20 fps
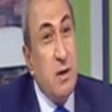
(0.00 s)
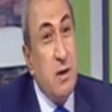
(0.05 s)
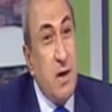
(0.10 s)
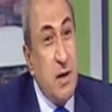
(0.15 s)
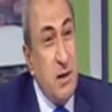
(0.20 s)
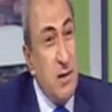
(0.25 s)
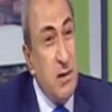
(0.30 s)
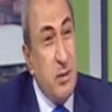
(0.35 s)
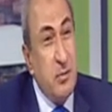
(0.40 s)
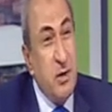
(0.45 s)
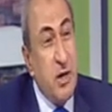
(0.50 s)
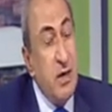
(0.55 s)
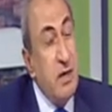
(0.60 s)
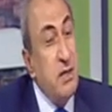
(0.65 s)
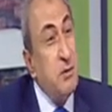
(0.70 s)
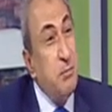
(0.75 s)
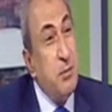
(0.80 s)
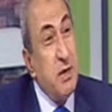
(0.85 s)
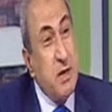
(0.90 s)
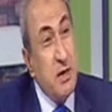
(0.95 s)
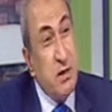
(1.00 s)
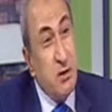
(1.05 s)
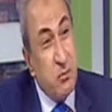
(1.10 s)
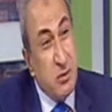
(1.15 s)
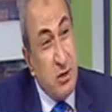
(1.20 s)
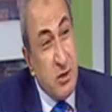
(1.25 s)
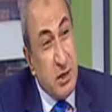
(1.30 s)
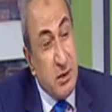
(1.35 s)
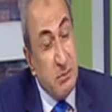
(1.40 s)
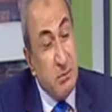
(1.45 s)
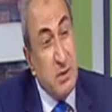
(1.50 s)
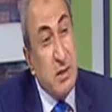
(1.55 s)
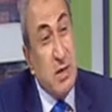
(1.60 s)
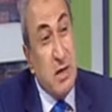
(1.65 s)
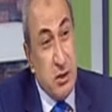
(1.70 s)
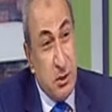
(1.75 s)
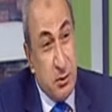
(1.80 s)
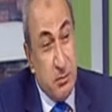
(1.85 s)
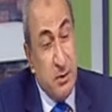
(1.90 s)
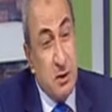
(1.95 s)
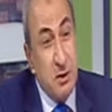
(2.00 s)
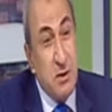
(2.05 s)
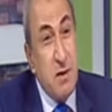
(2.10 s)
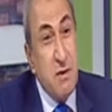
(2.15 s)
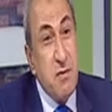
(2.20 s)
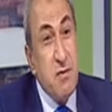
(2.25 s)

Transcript: in the Middle East, beginning with Egypt,